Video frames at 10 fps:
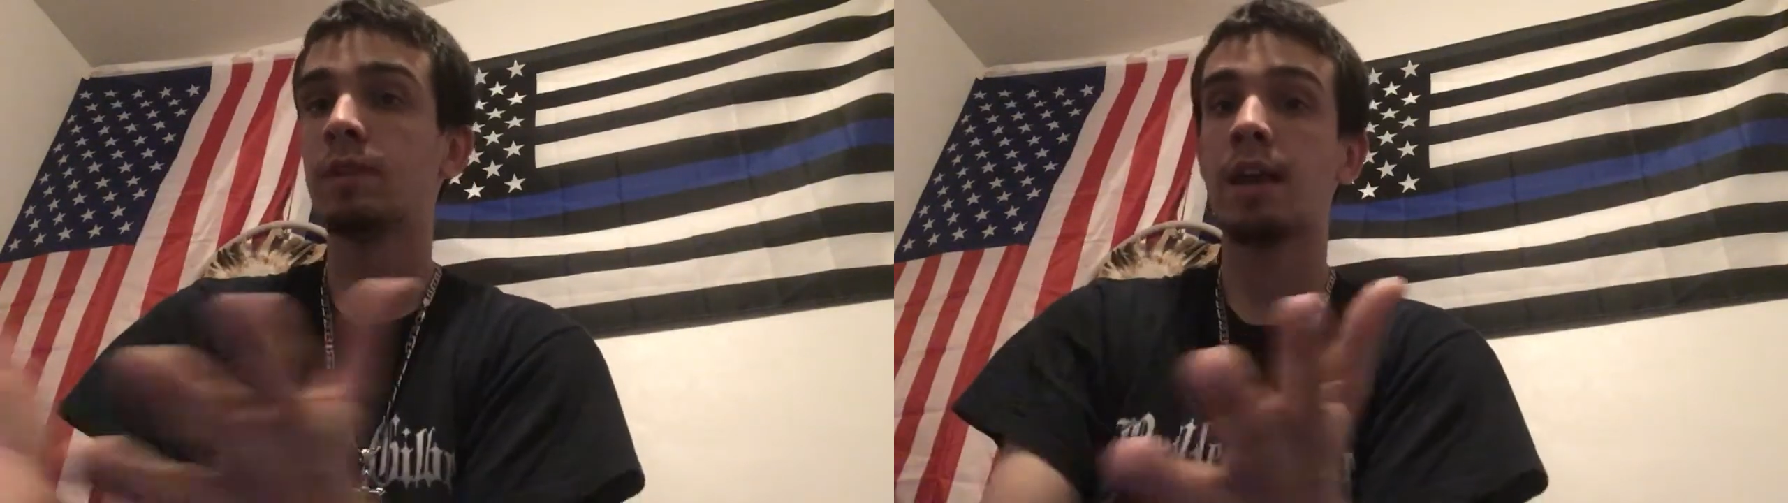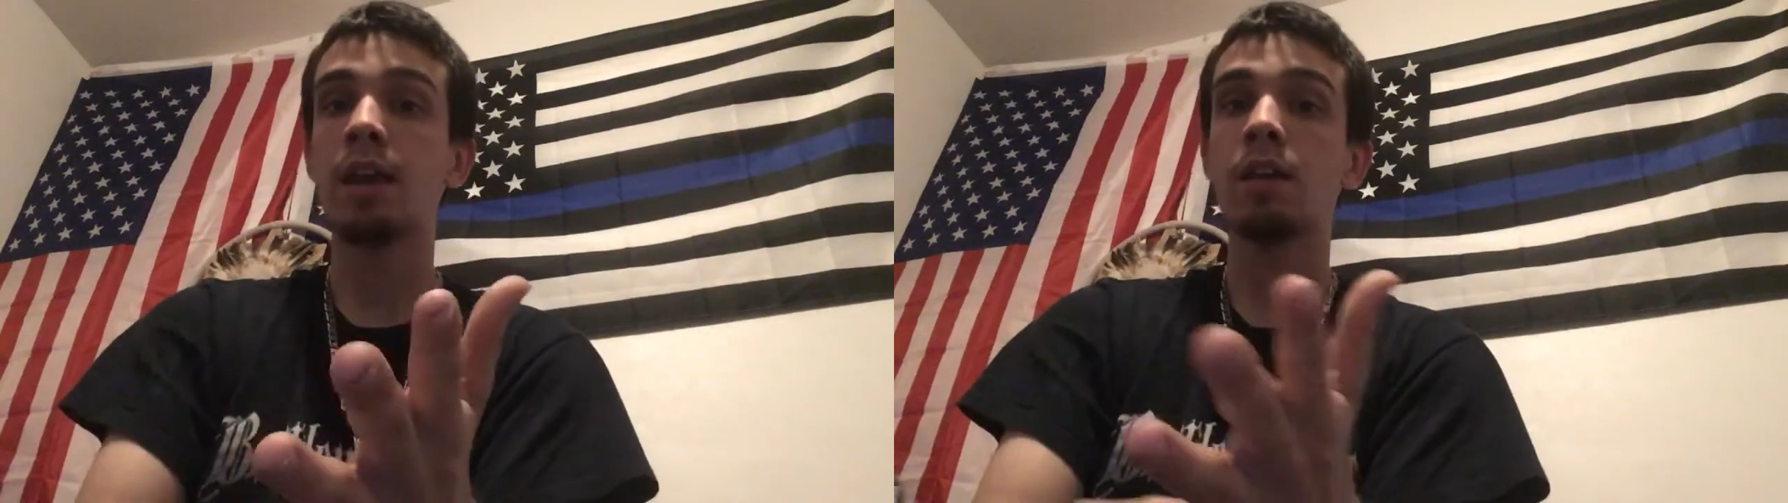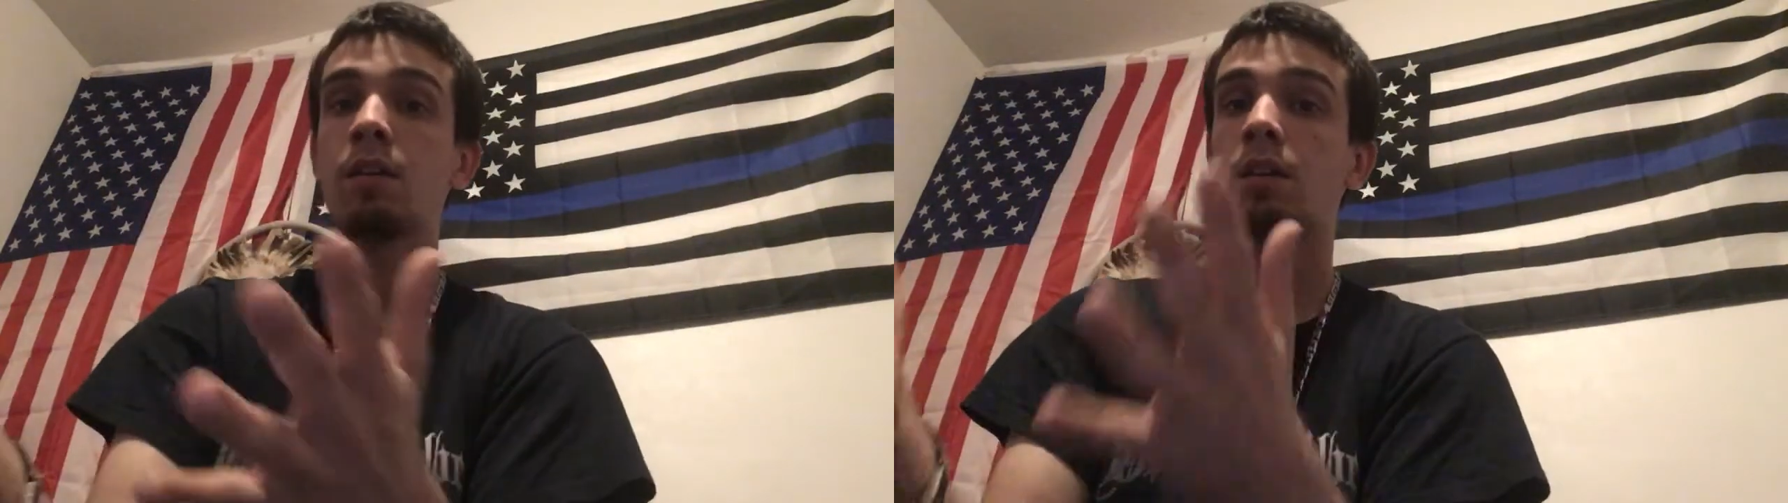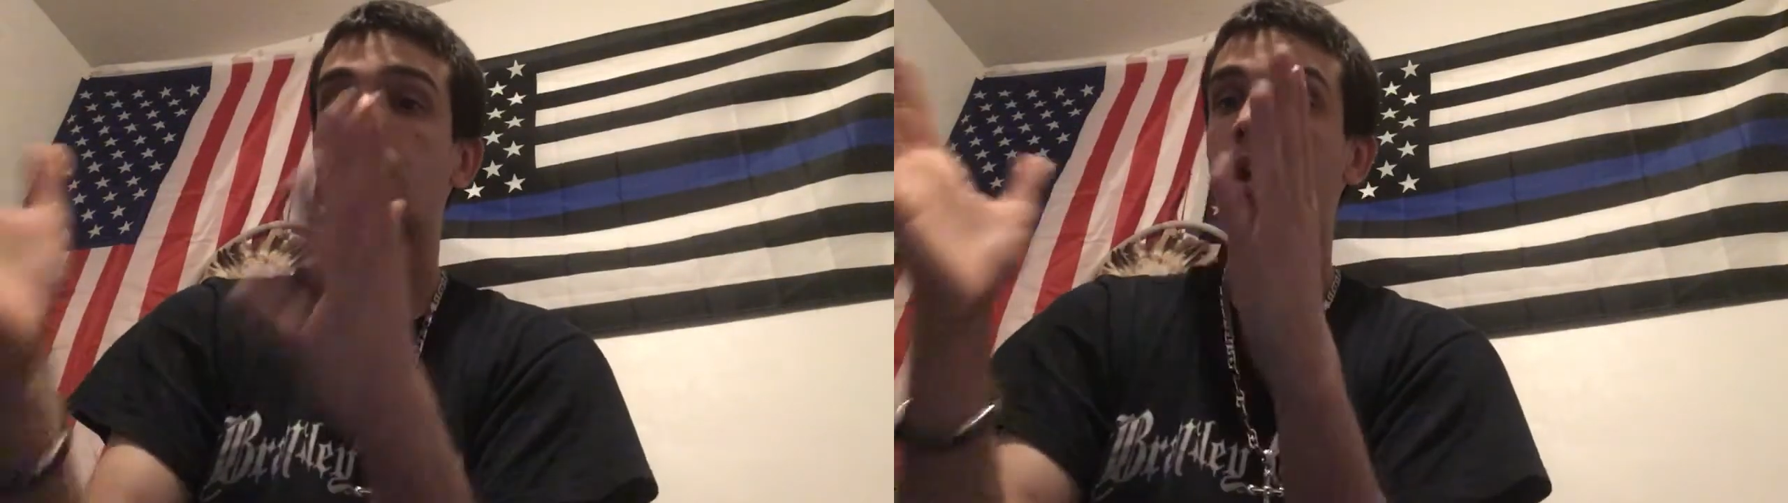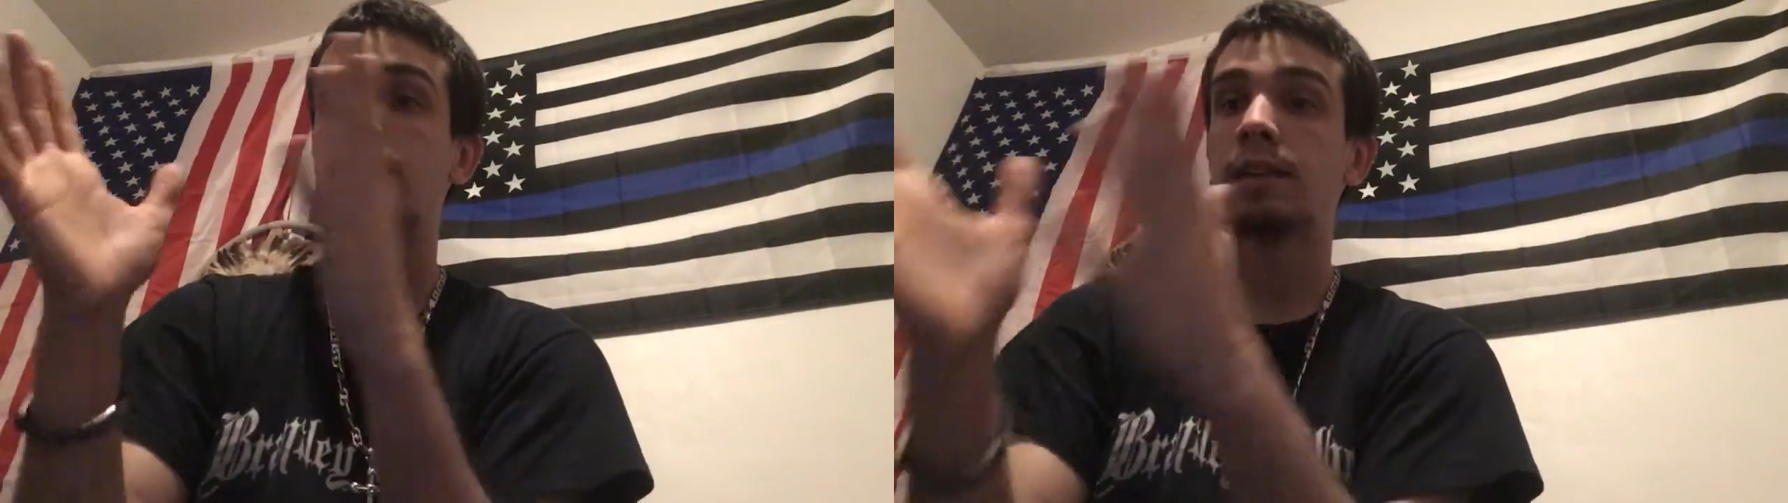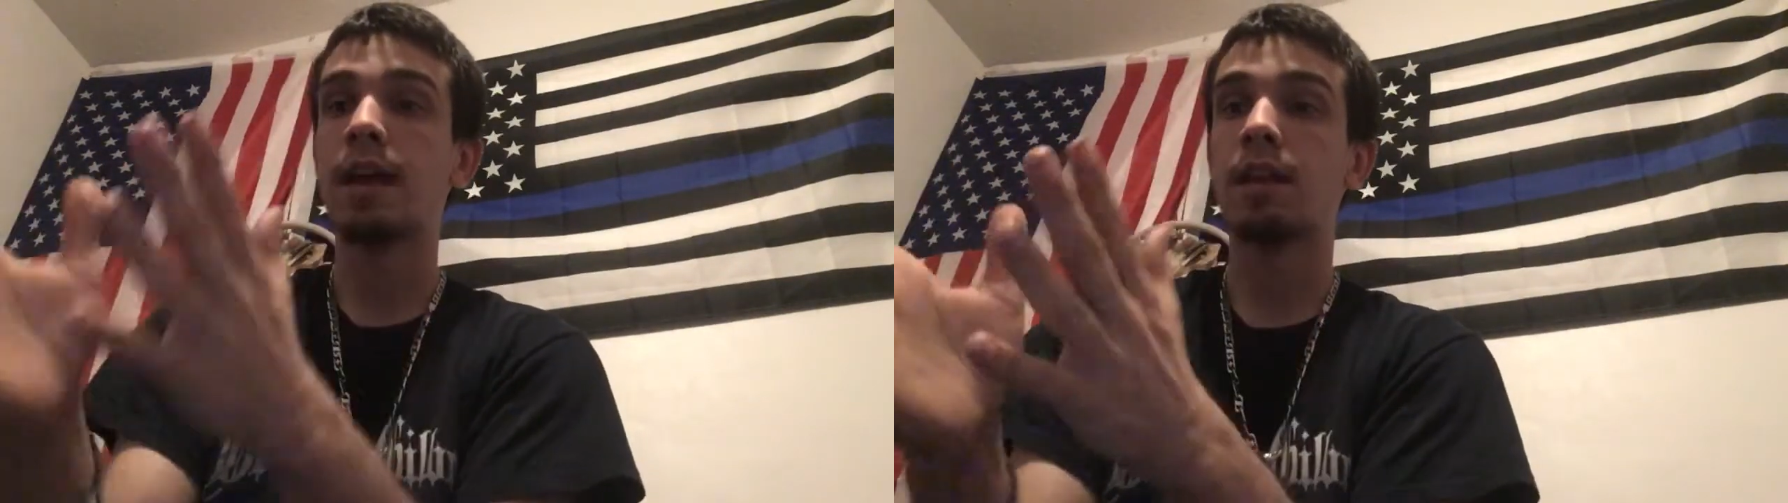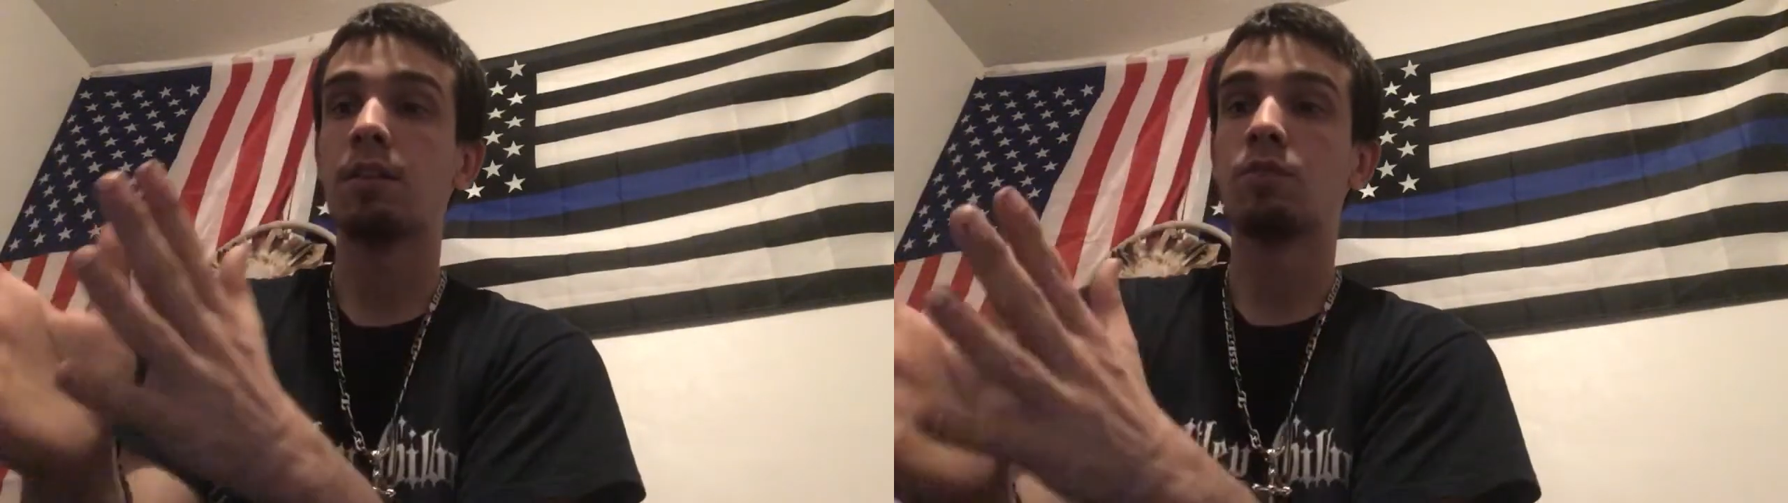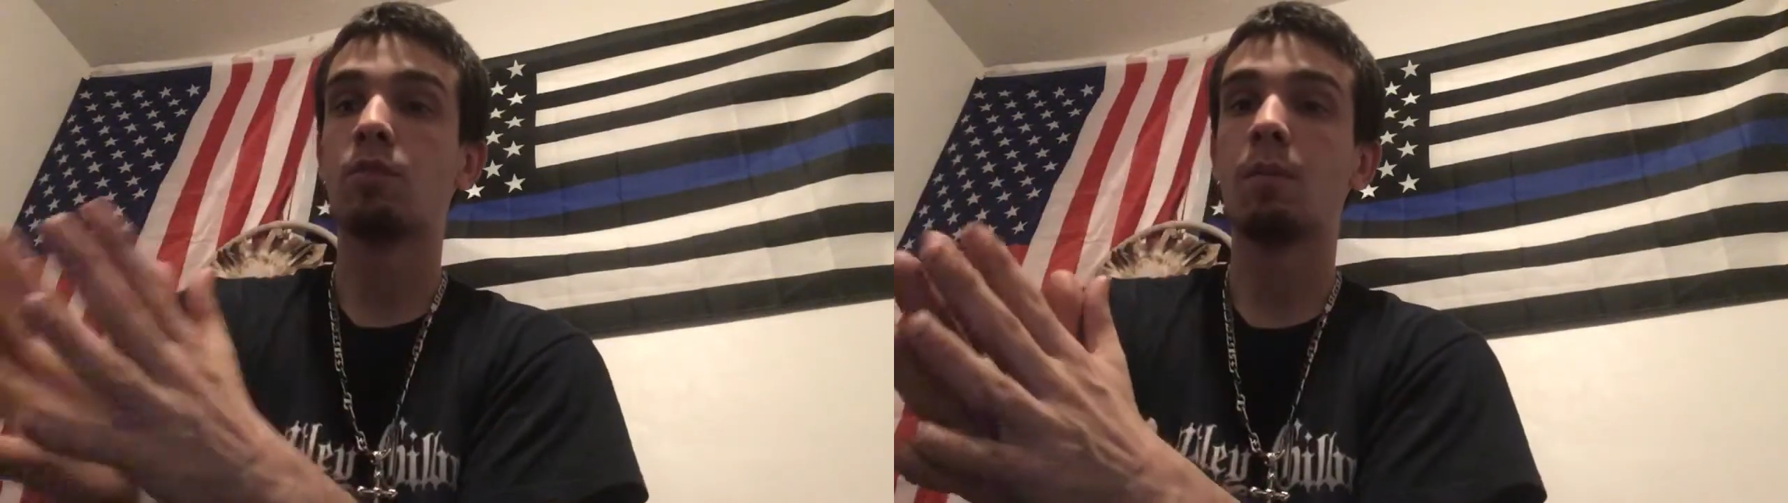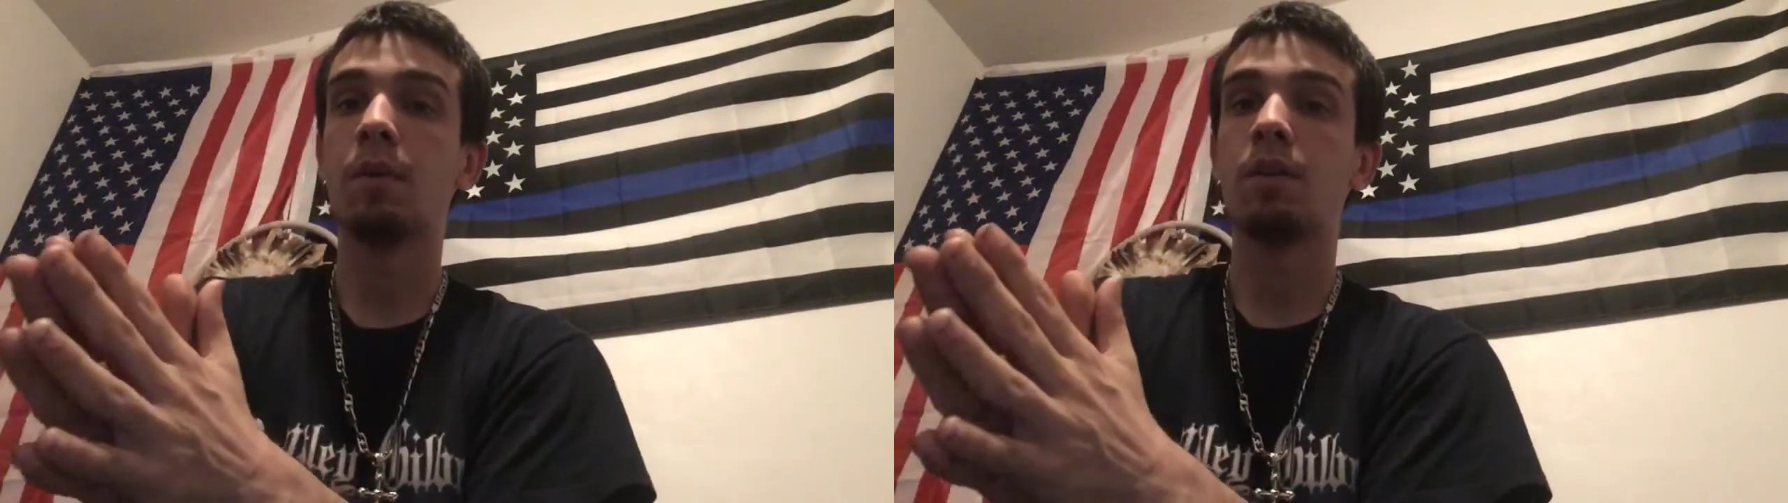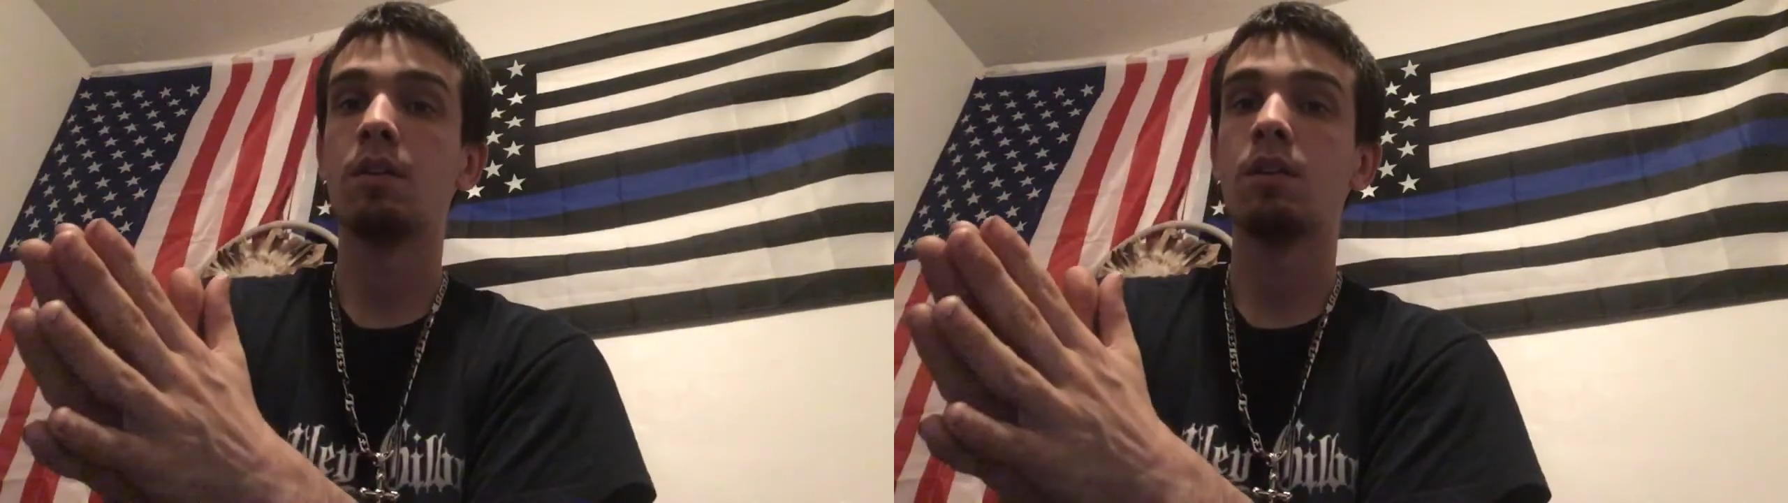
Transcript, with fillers: gang attack this woman